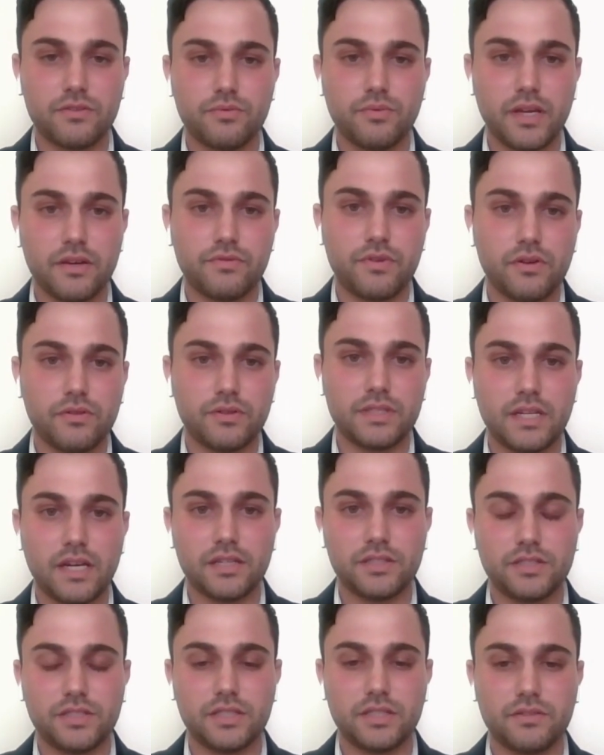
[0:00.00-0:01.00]
We have no
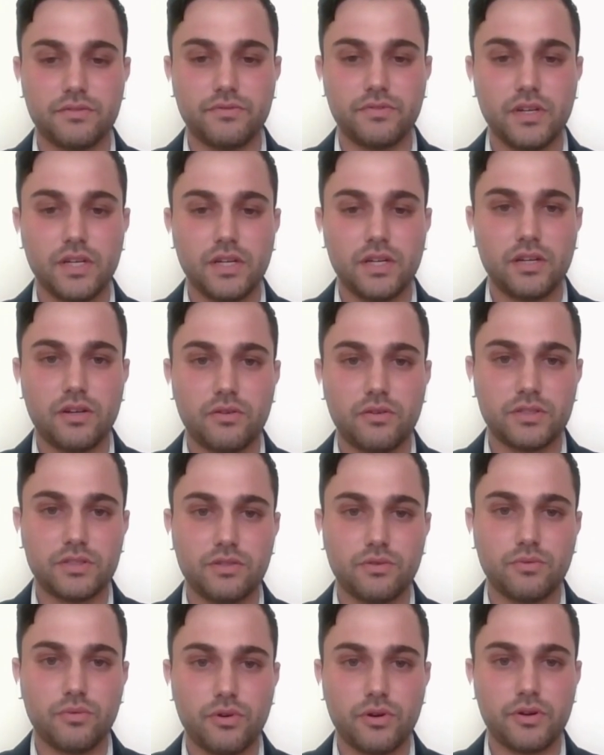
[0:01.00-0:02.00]
intention of going
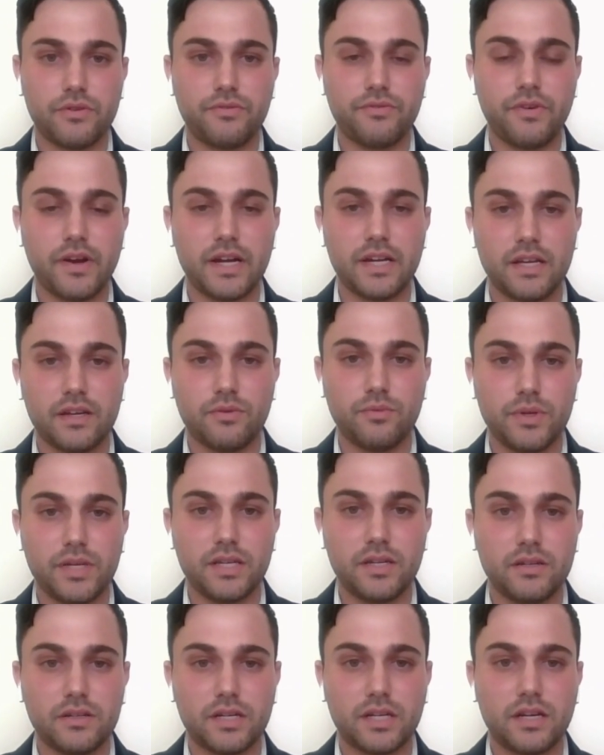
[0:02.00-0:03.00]
to war and fighting.
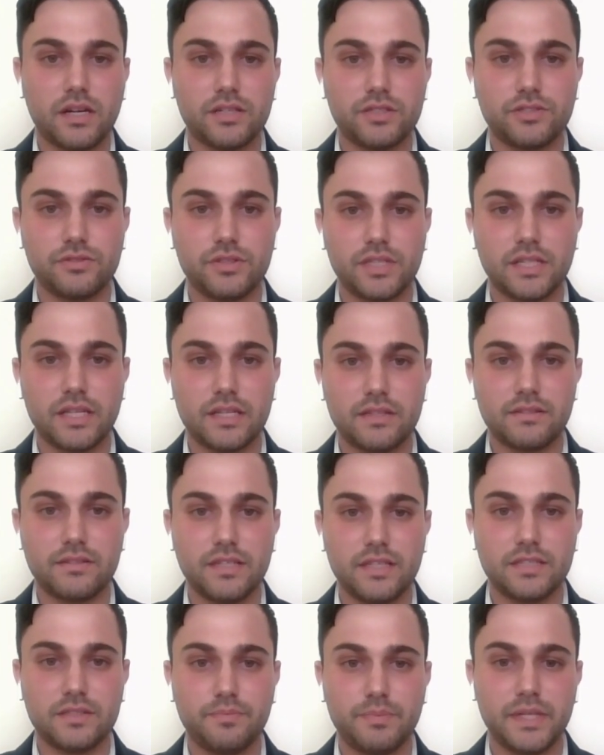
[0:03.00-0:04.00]
We are a country that
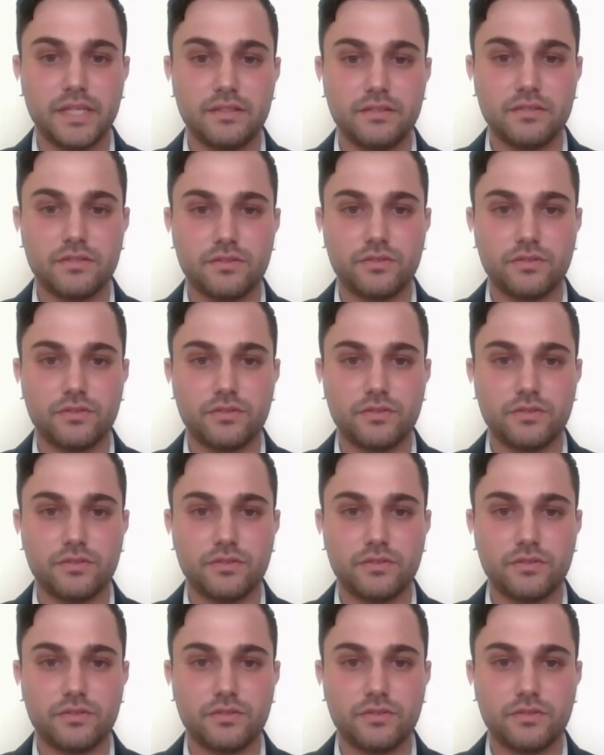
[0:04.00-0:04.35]
seeks peace.